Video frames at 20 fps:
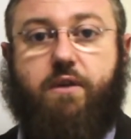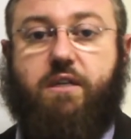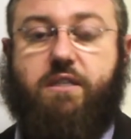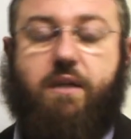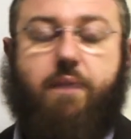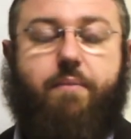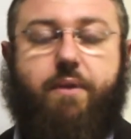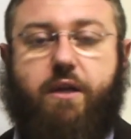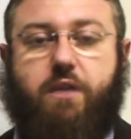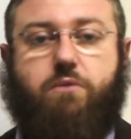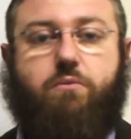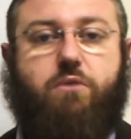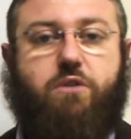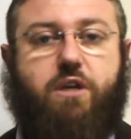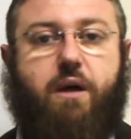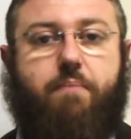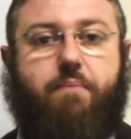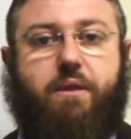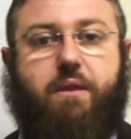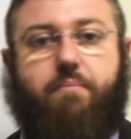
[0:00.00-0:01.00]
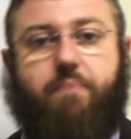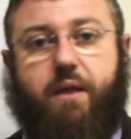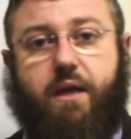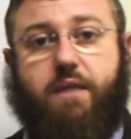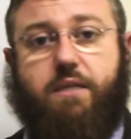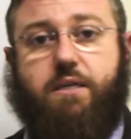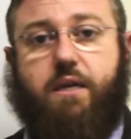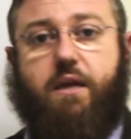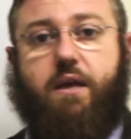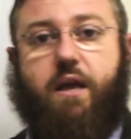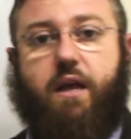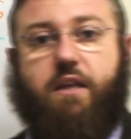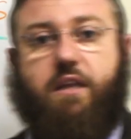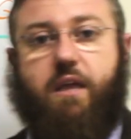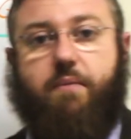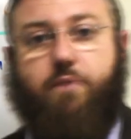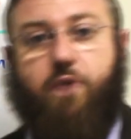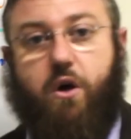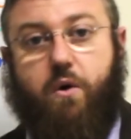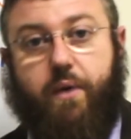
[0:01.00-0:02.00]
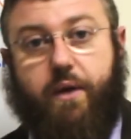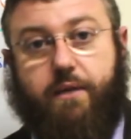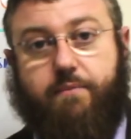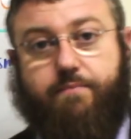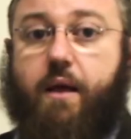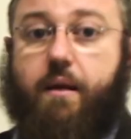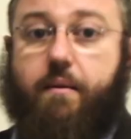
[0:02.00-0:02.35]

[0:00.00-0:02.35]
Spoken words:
Somebody else will jump into place and keep going.